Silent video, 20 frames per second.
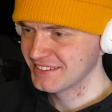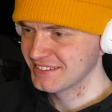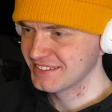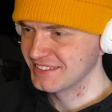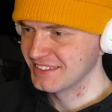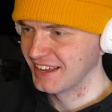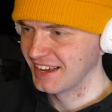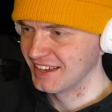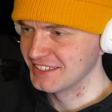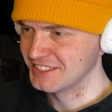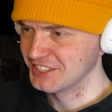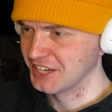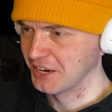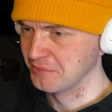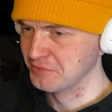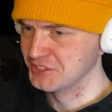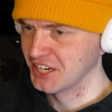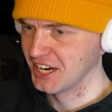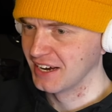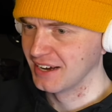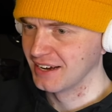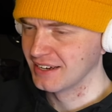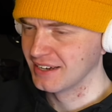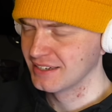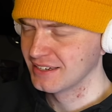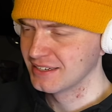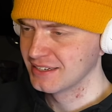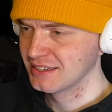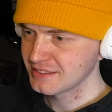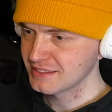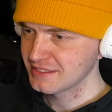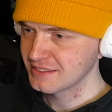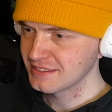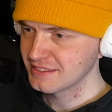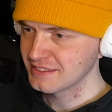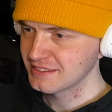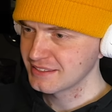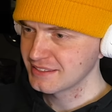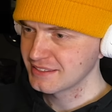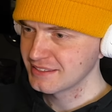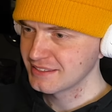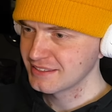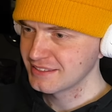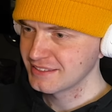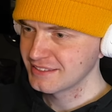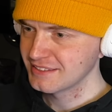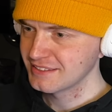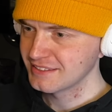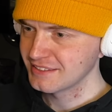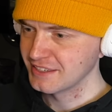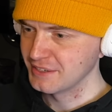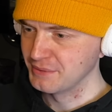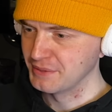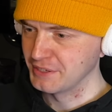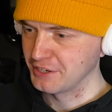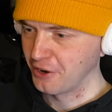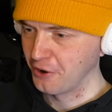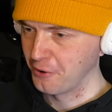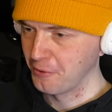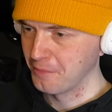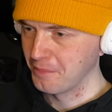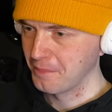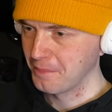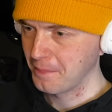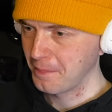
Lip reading: Nice job, Ja. Here we go.